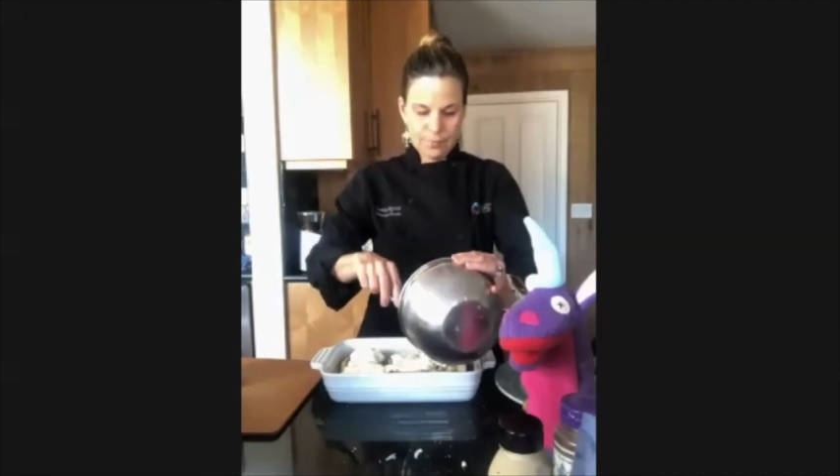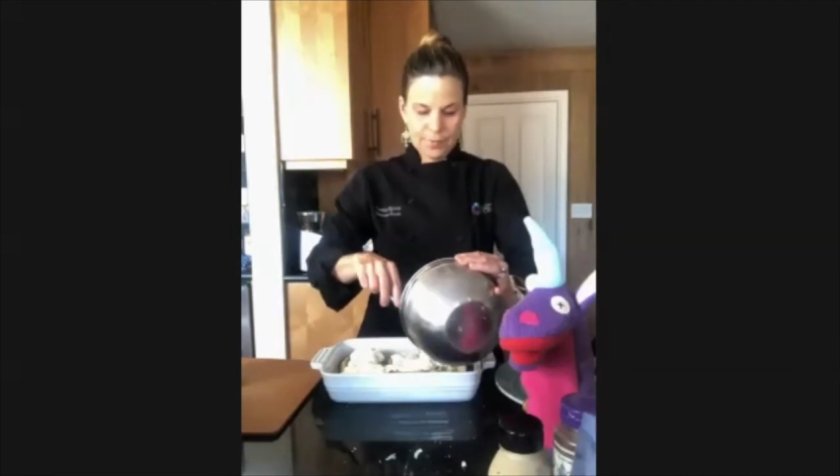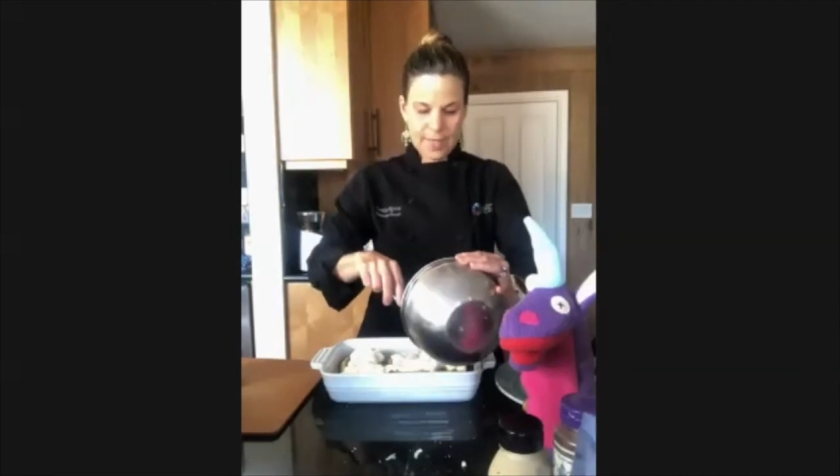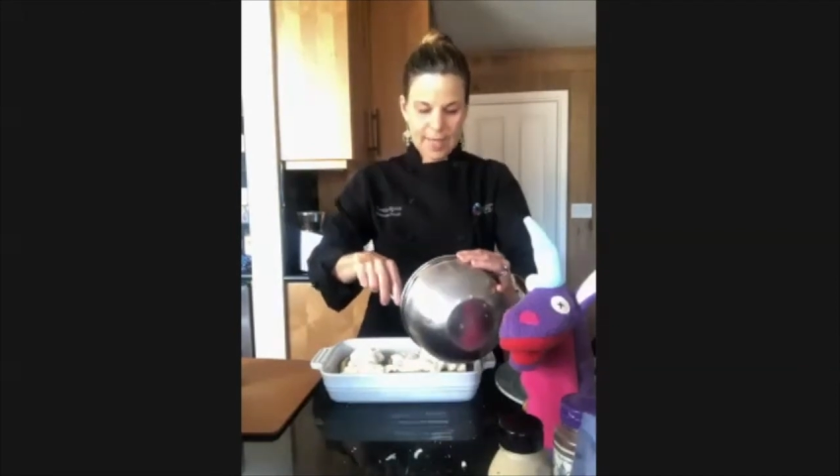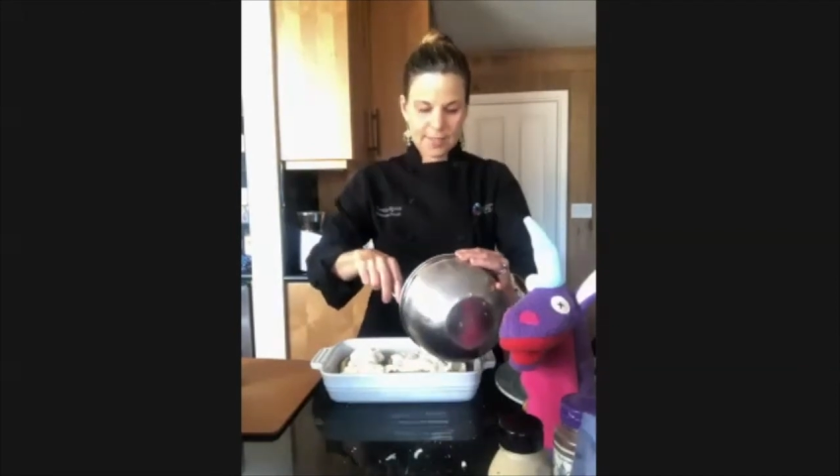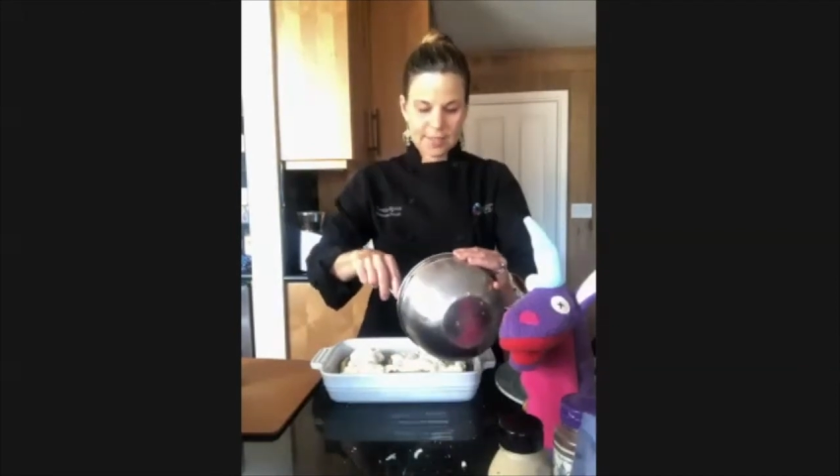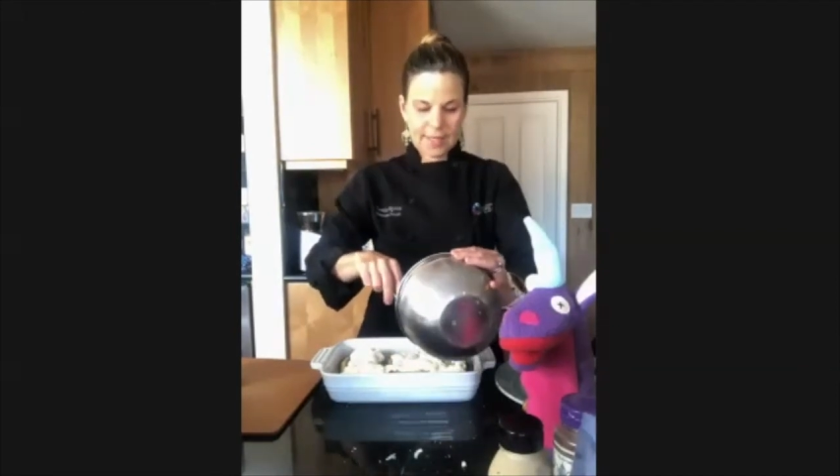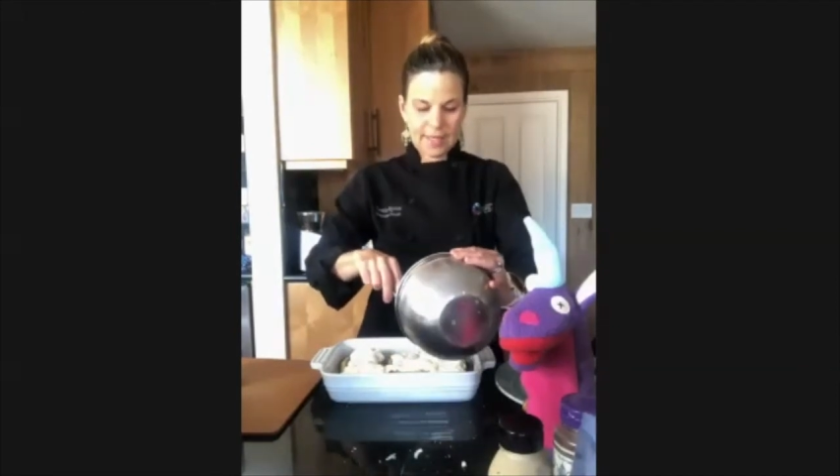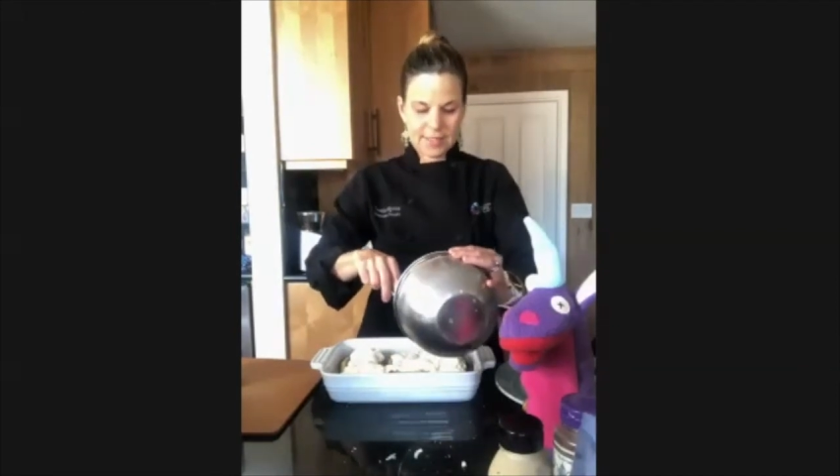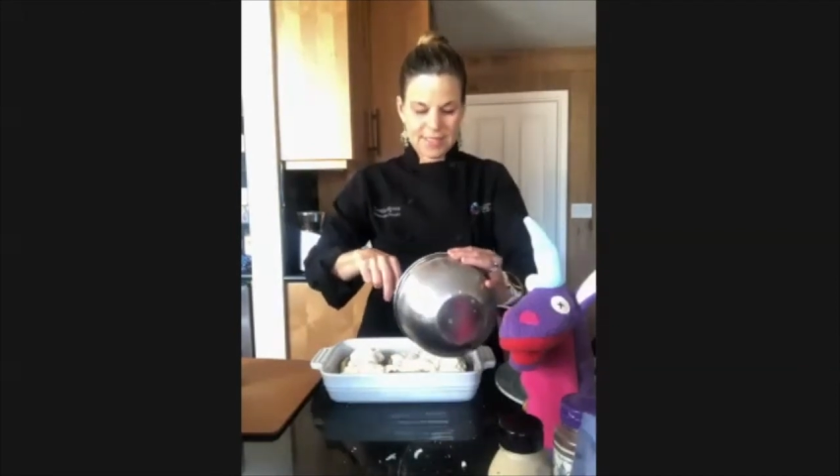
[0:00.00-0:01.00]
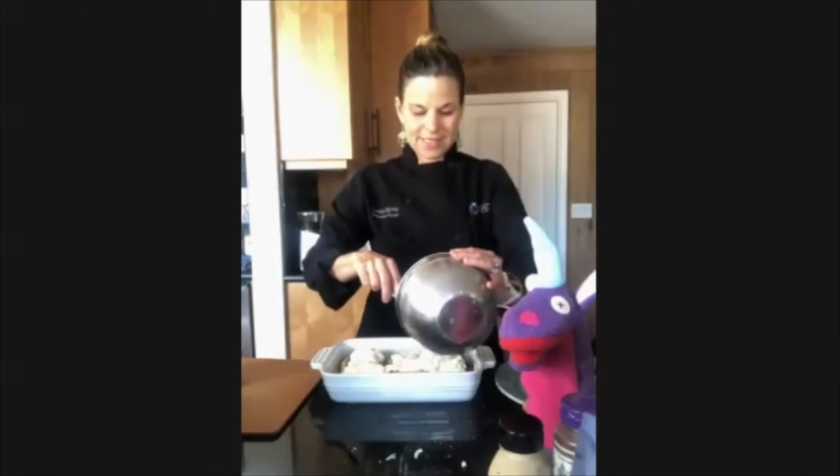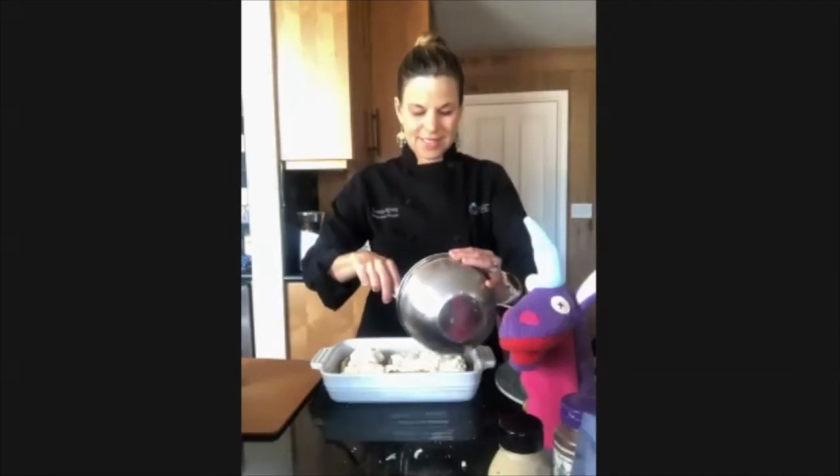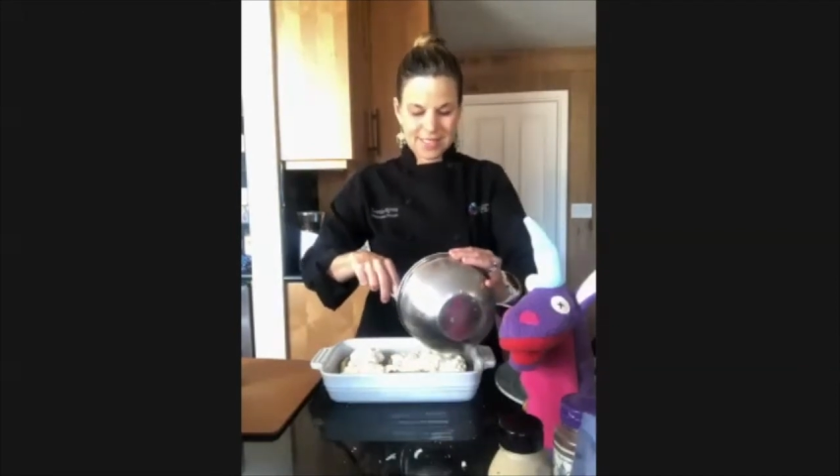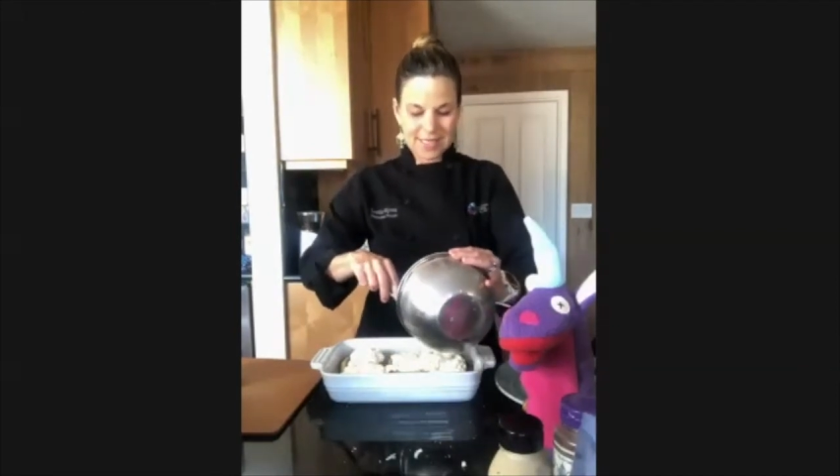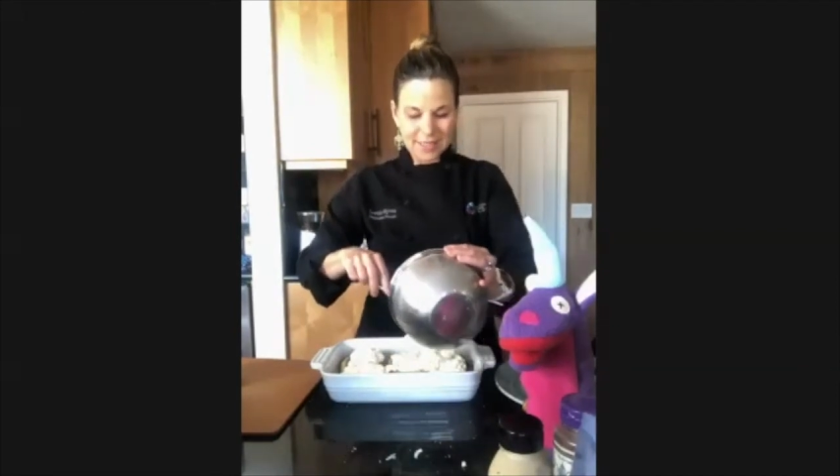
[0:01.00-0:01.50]
taste against the
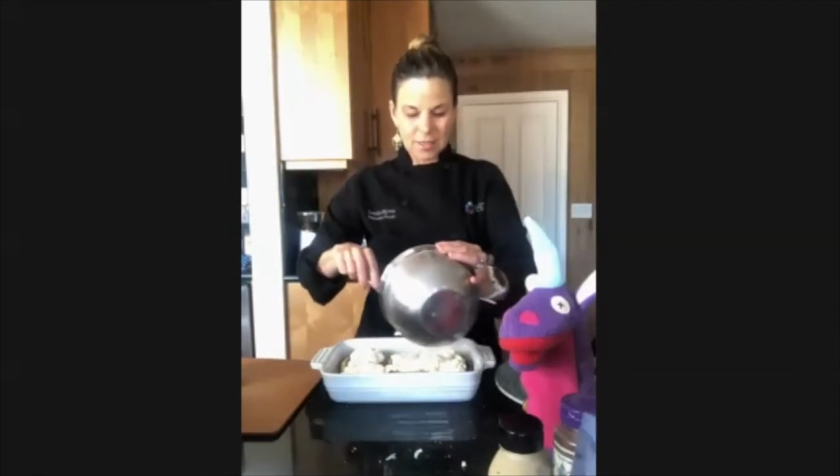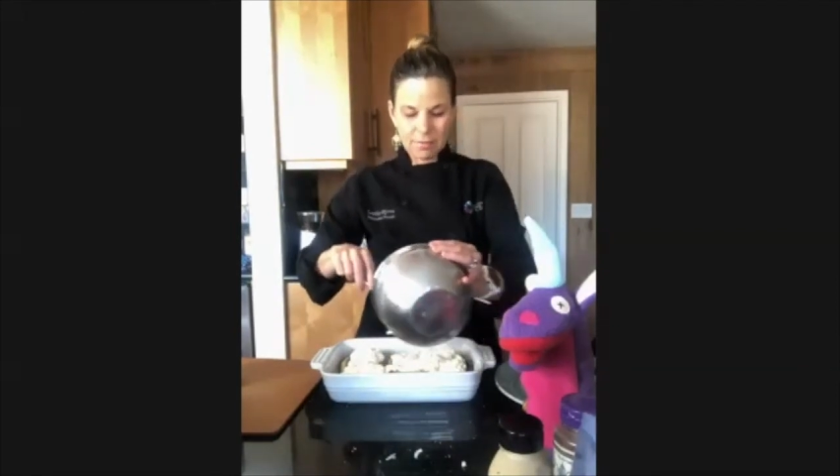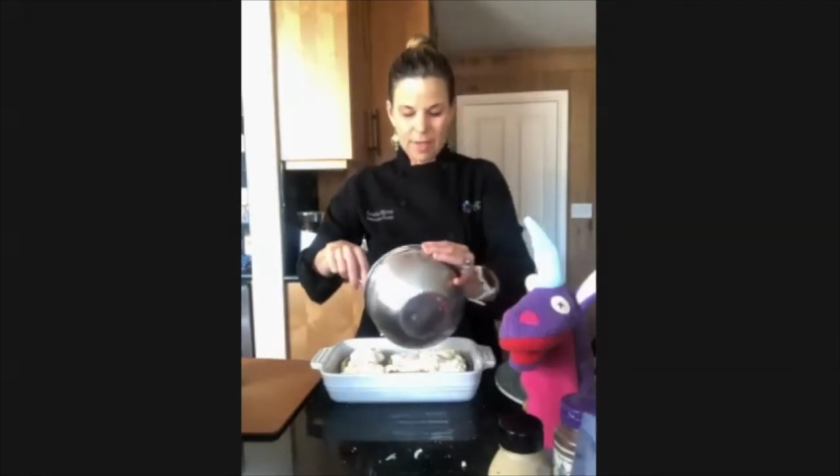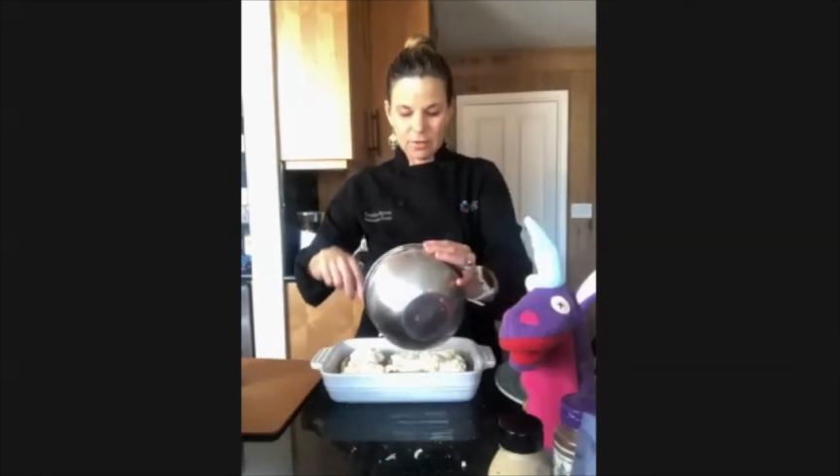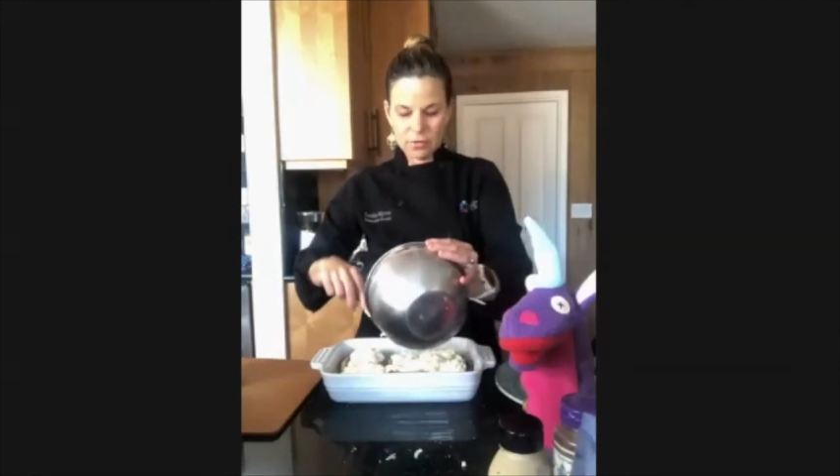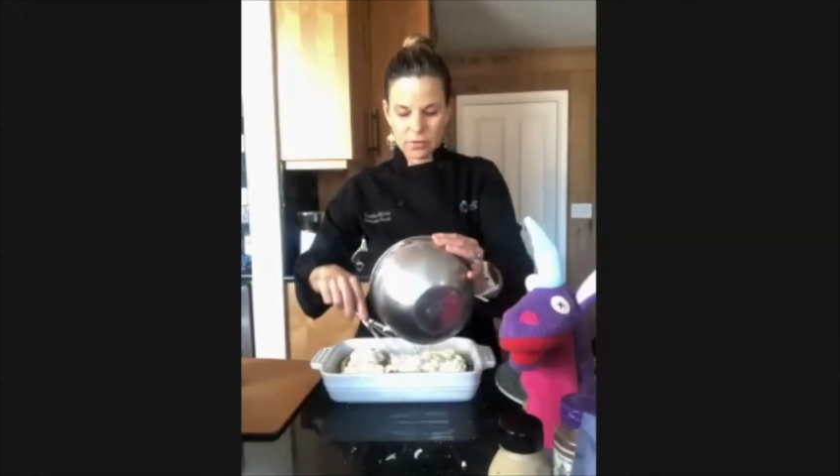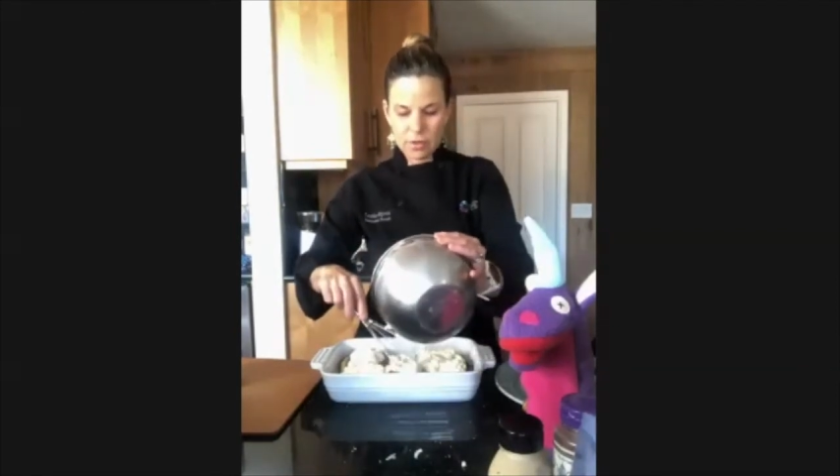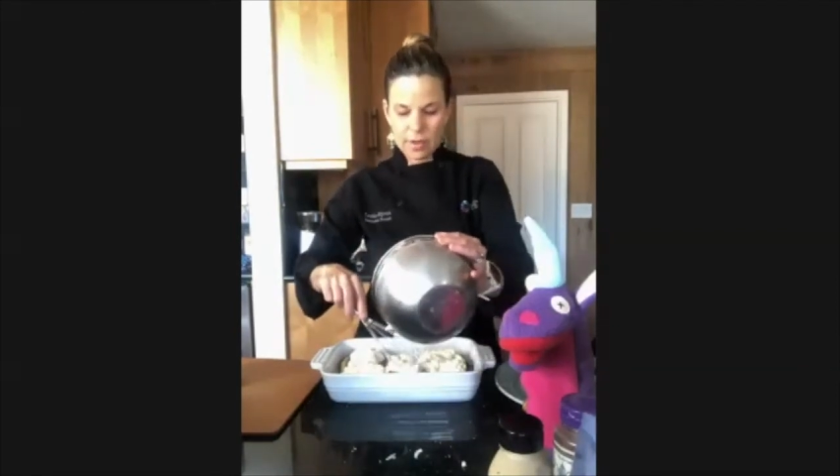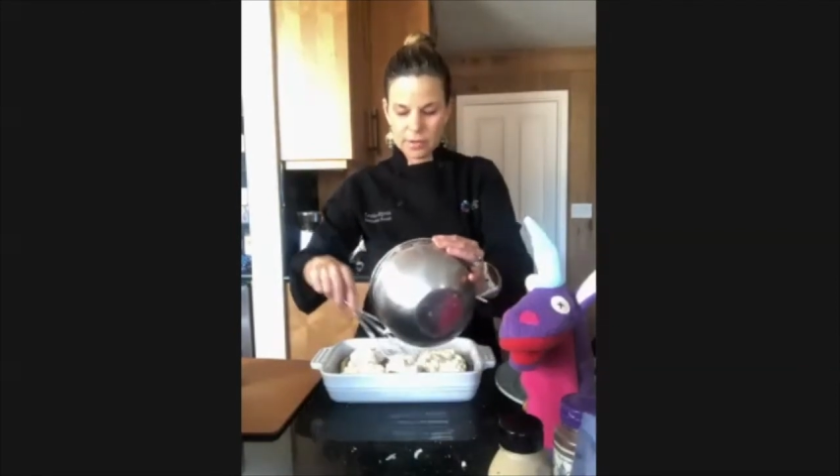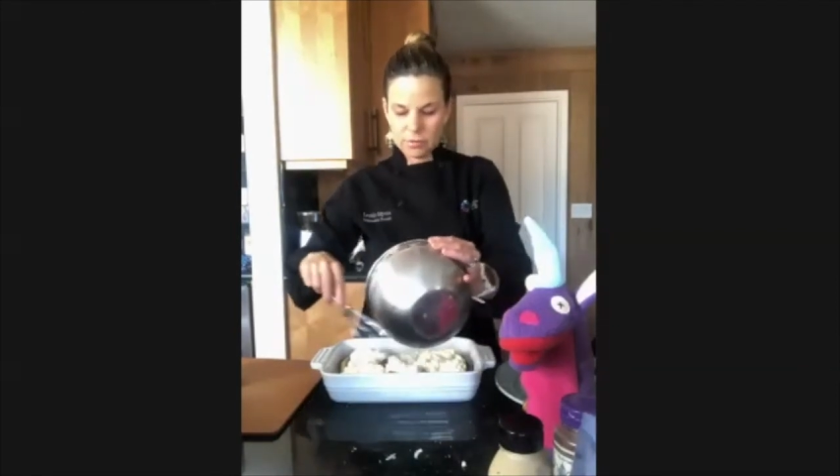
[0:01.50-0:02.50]
acidic tomato sauce,